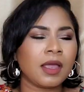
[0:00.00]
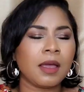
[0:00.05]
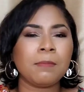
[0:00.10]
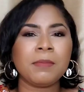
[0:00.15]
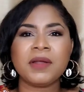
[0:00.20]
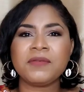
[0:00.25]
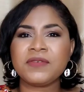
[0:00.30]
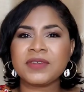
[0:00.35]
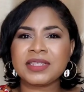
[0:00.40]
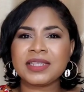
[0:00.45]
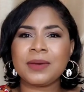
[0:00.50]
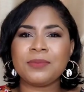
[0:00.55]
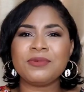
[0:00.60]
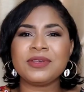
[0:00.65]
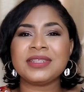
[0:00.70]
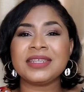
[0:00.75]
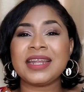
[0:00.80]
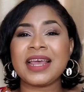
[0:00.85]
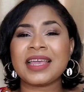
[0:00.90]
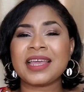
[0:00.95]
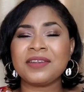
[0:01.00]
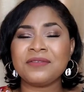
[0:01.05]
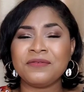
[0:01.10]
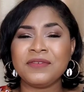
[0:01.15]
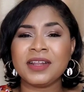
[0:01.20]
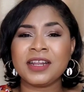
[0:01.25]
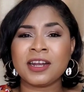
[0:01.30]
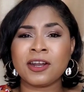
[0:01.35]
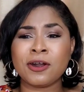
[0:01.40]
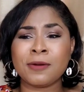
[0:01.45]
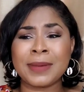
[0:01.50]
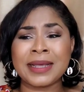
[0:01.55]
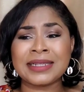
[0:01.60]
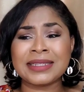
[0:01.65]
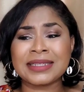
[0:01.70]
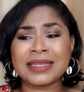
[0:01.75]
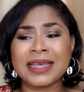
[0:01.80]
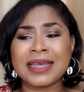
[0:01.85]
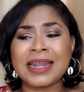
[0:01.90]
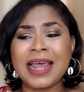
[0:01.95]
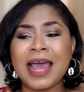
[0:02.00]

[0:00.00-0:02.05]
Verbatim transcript: But for some reason, I can feel it on my skin.